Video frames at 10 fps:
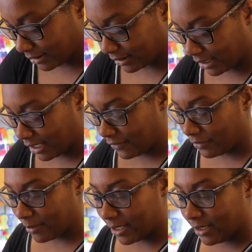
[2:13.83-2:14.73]
not
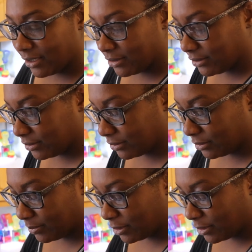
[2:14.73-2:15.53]
everybody goes through